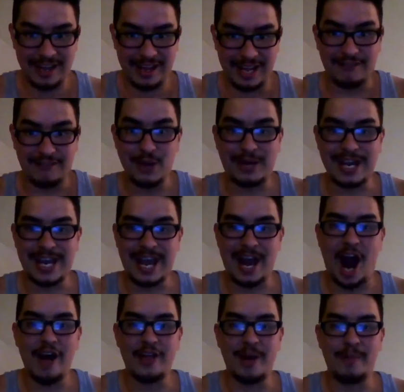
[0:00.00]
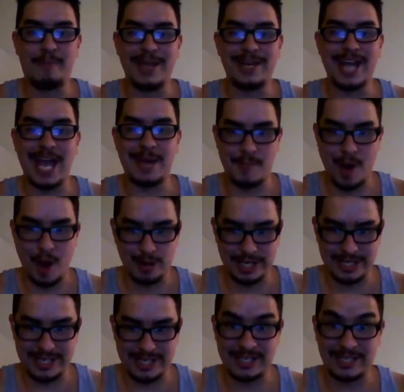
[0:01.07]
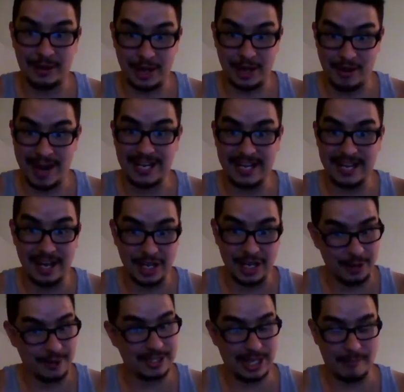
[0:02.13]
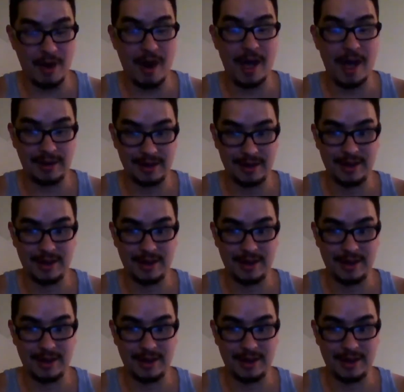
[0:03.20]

Like, if you get big name promotions is still your idea, you're doing something right.